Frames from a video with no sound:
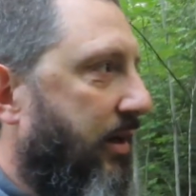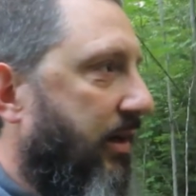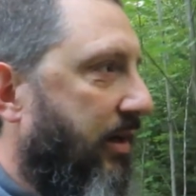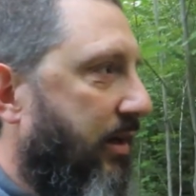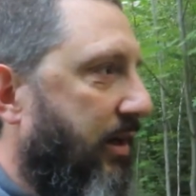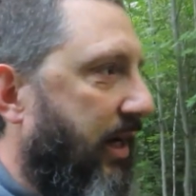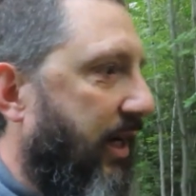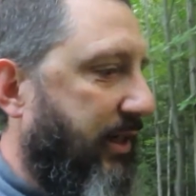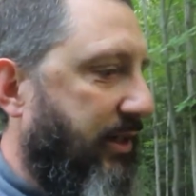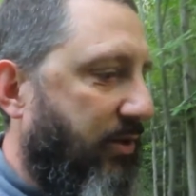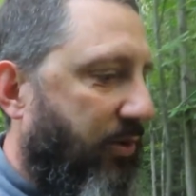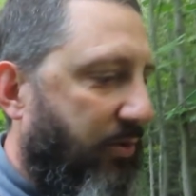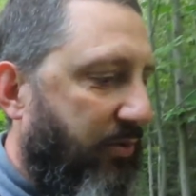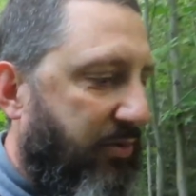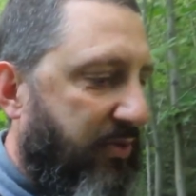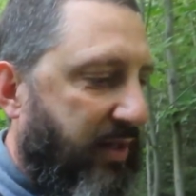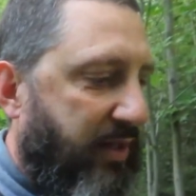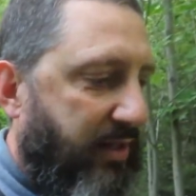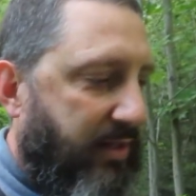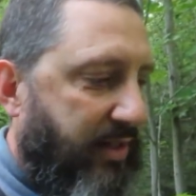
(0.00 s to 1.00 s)
uh, I
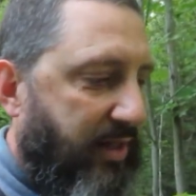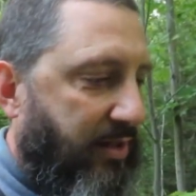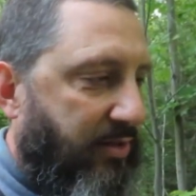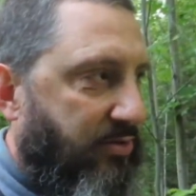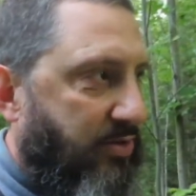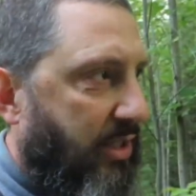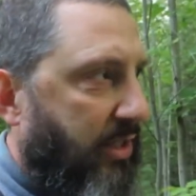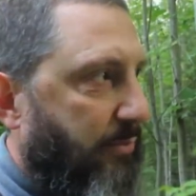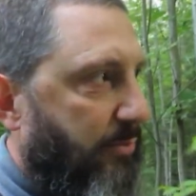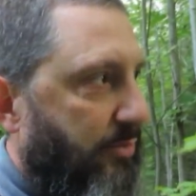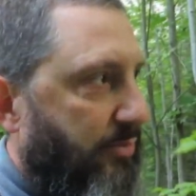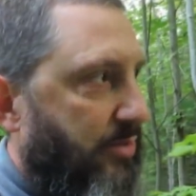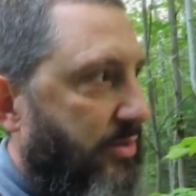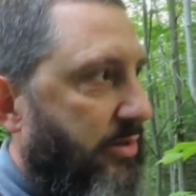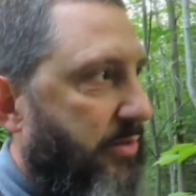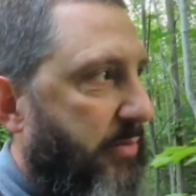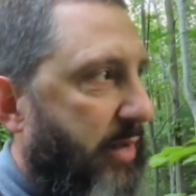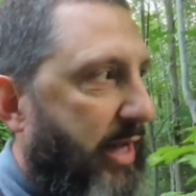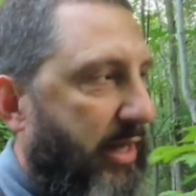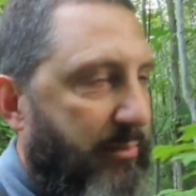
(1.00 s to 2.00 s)
don't think King James was
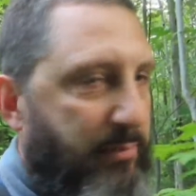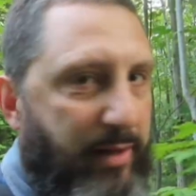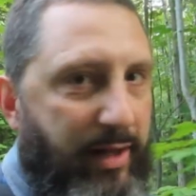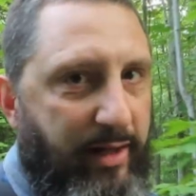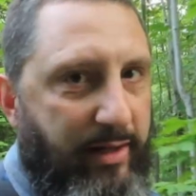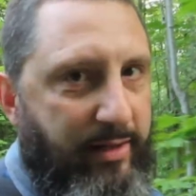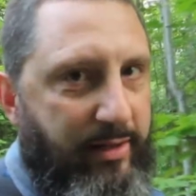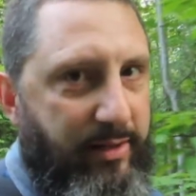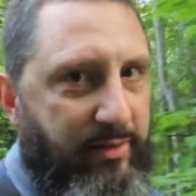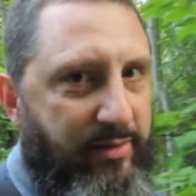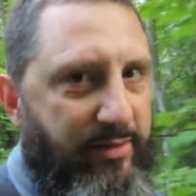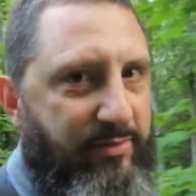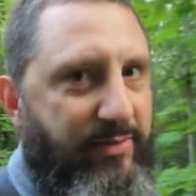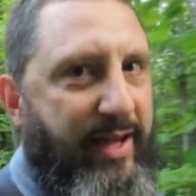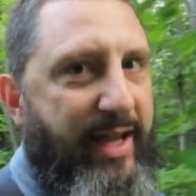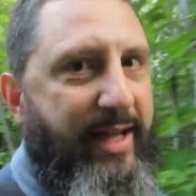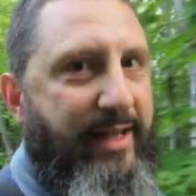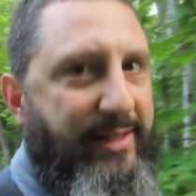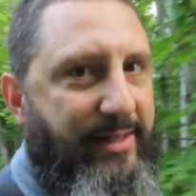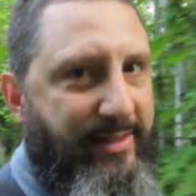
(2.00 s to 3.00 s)
in the back pocket of the
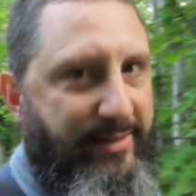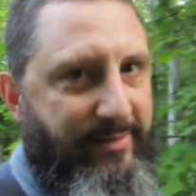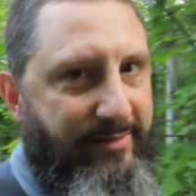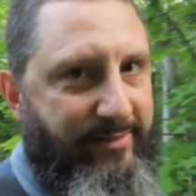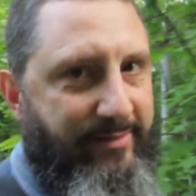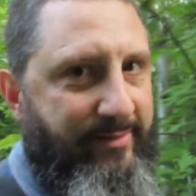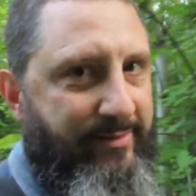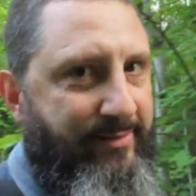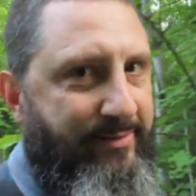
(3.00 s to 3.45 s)
Vatican.